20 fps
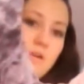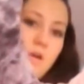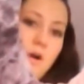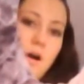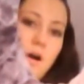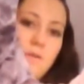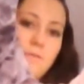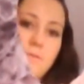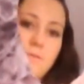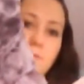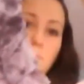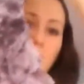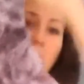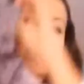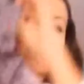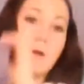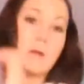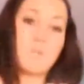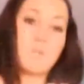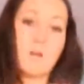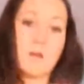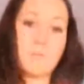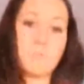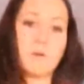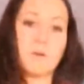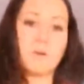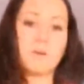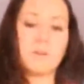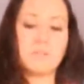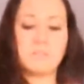got for my
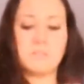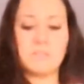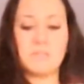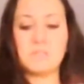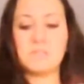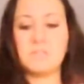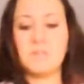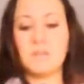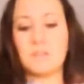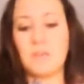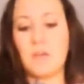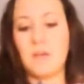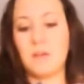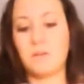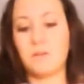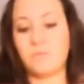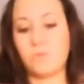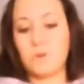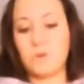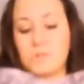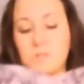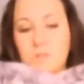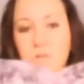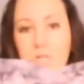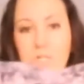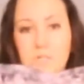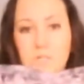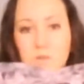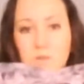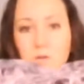grandparents' 60th
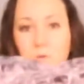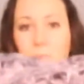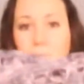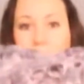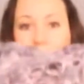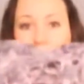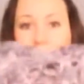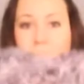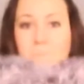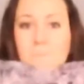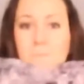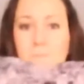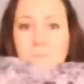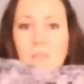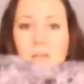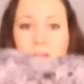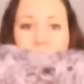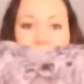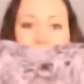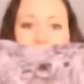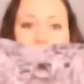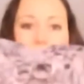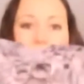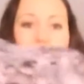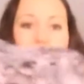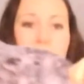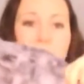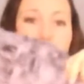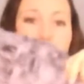anniversary. So it's a very